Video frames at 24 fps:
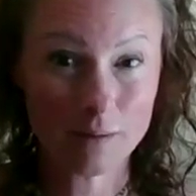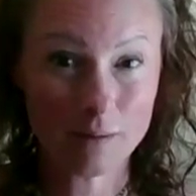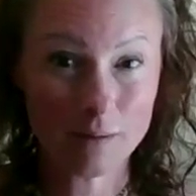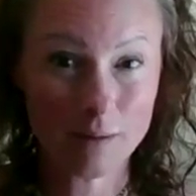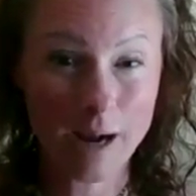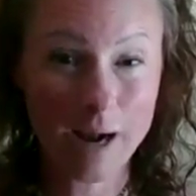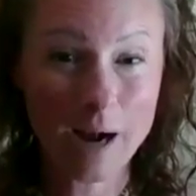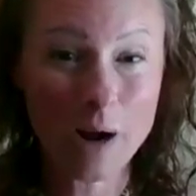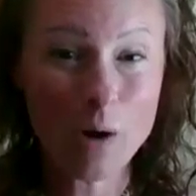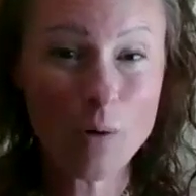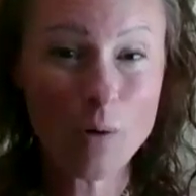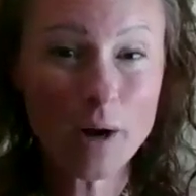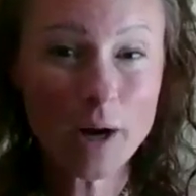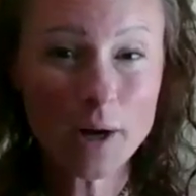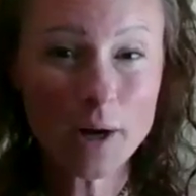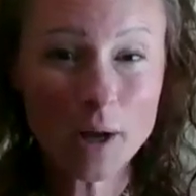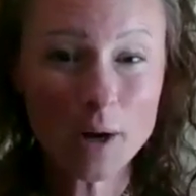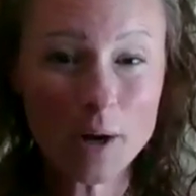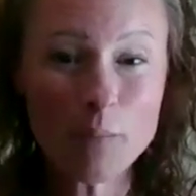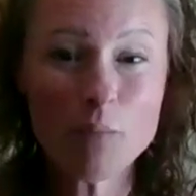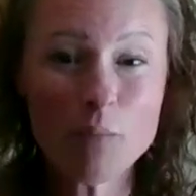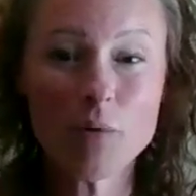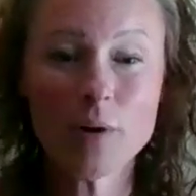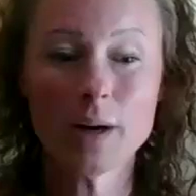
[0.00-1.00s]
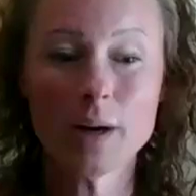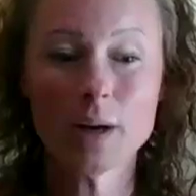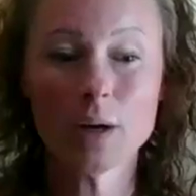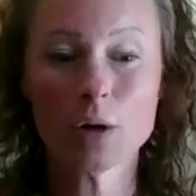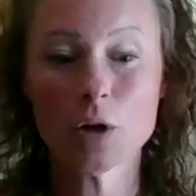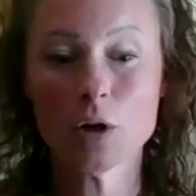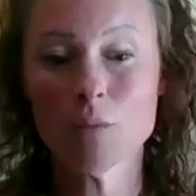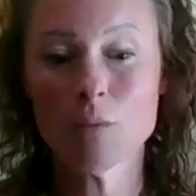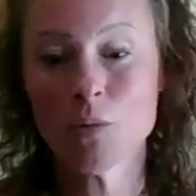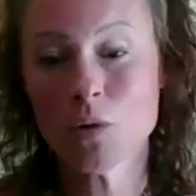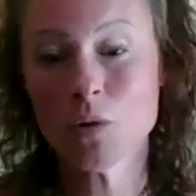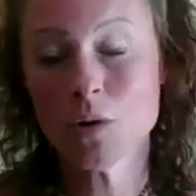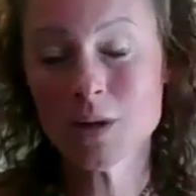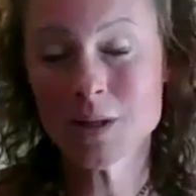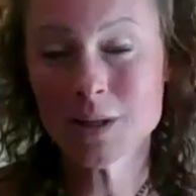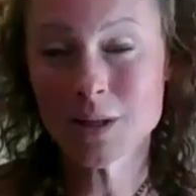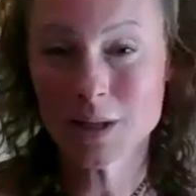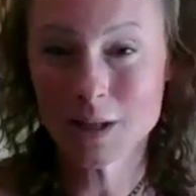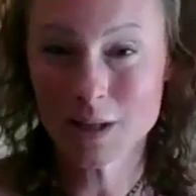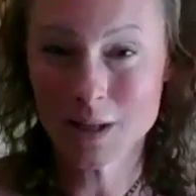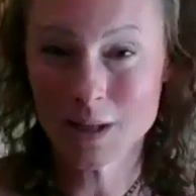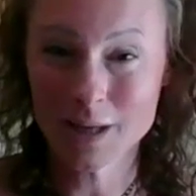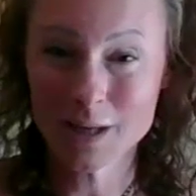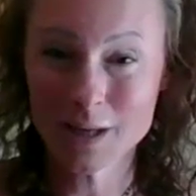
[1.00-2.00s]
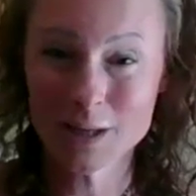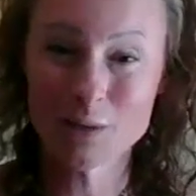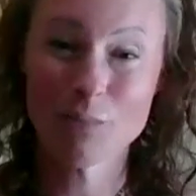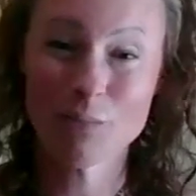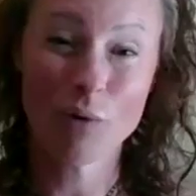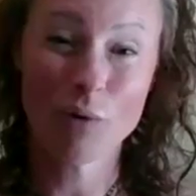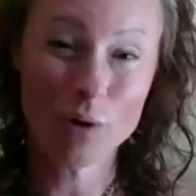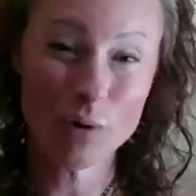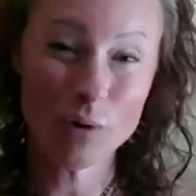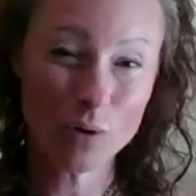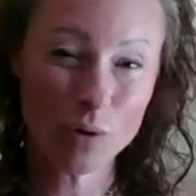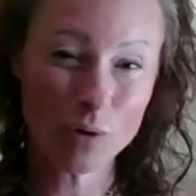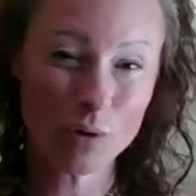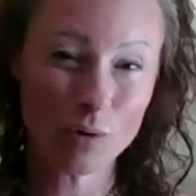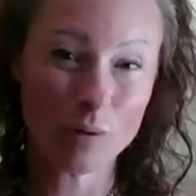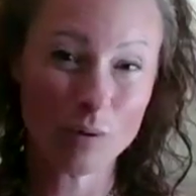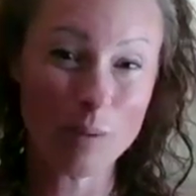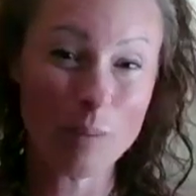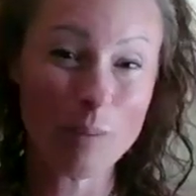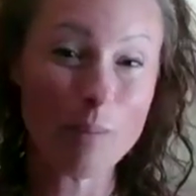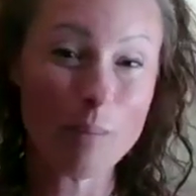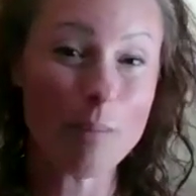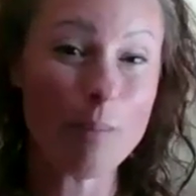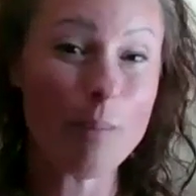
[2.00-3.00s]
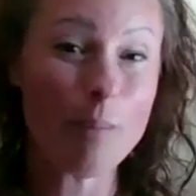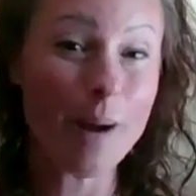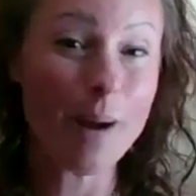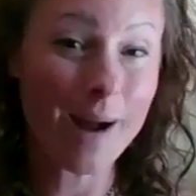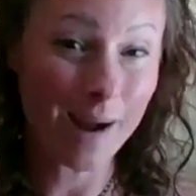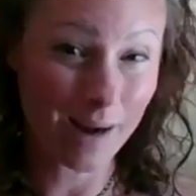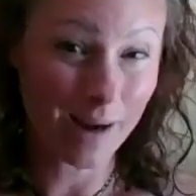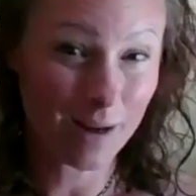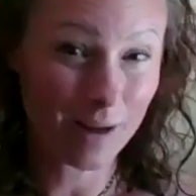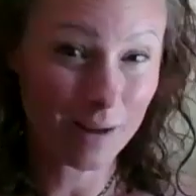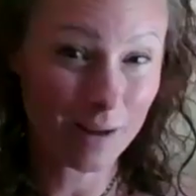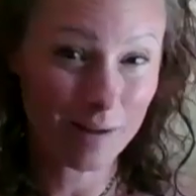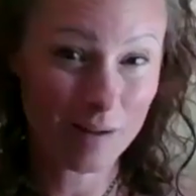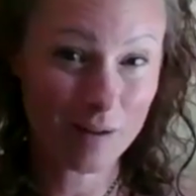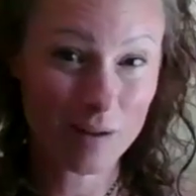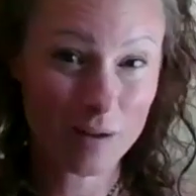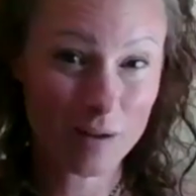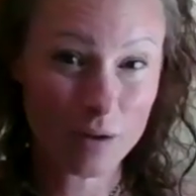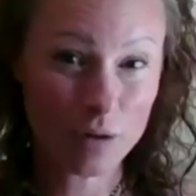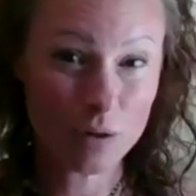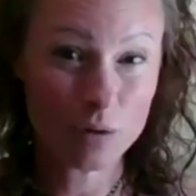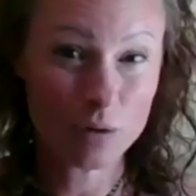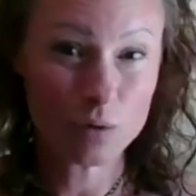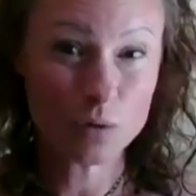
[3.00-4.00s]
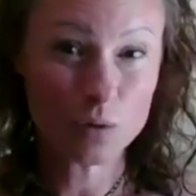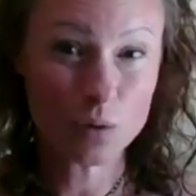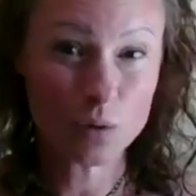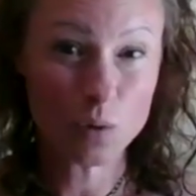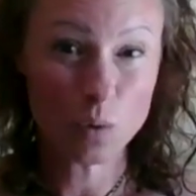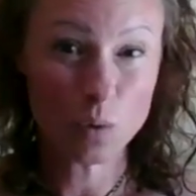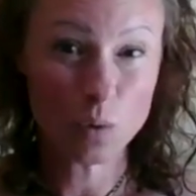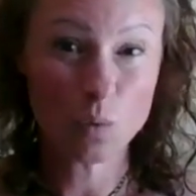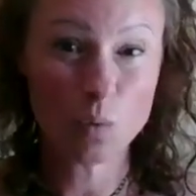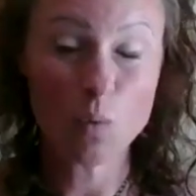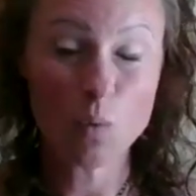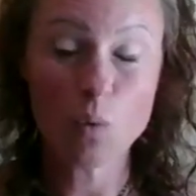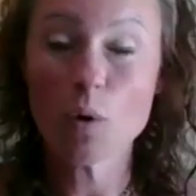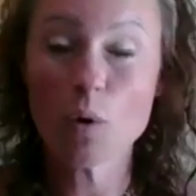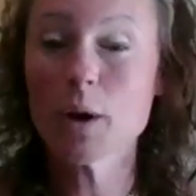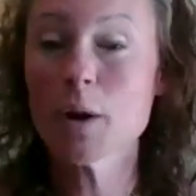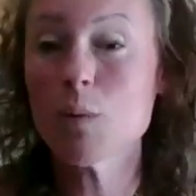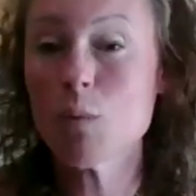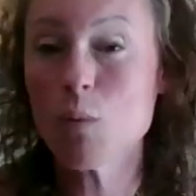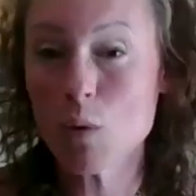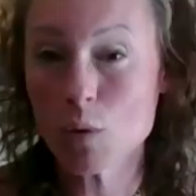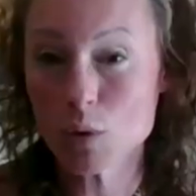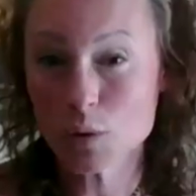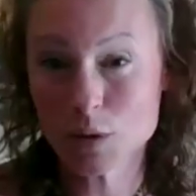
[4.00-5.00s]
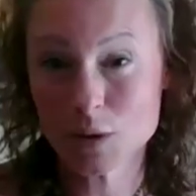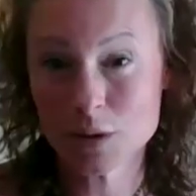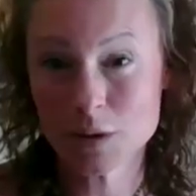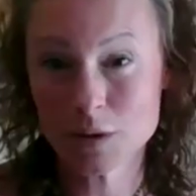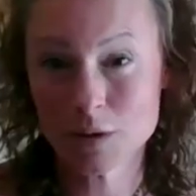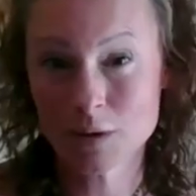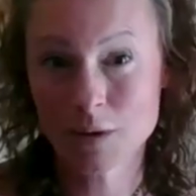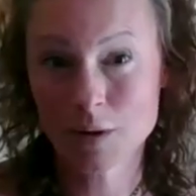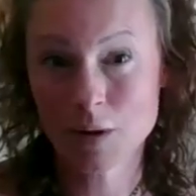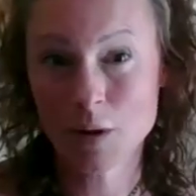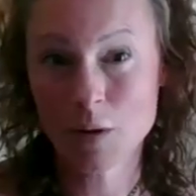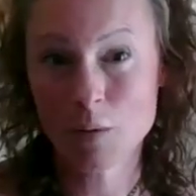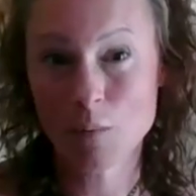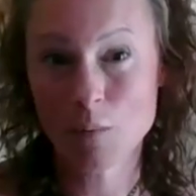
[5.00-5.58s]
How can I bring a community that is broken back to what it was,